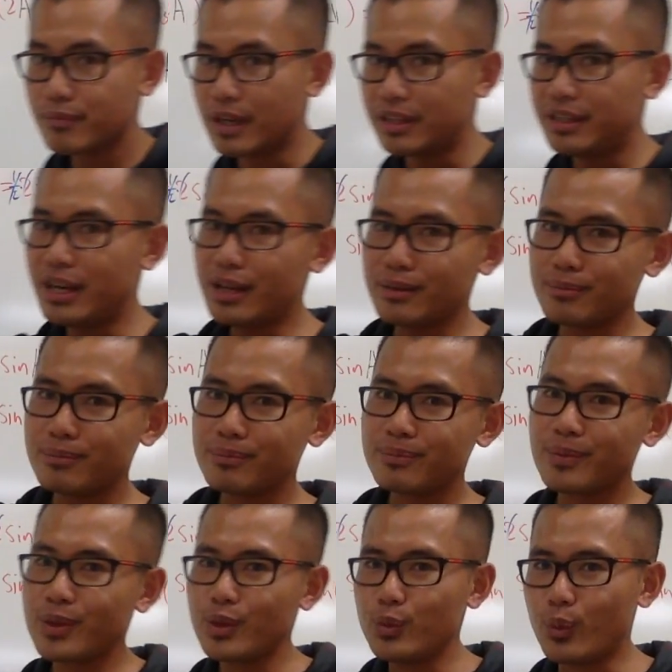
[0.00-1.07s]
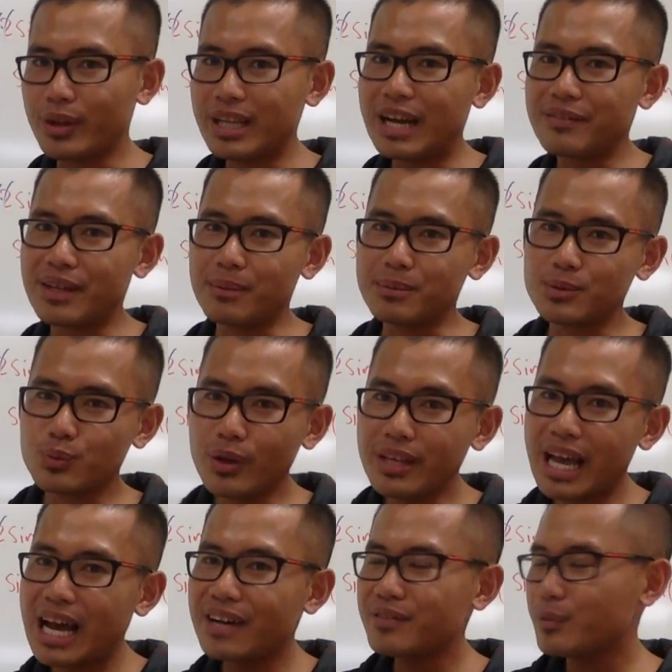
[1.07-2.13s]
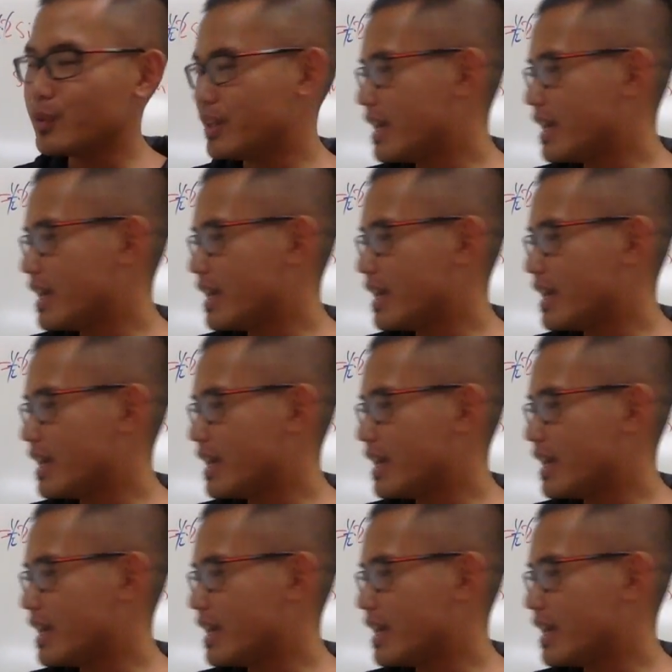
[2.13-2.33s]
At the end, 1 half times 1 half, we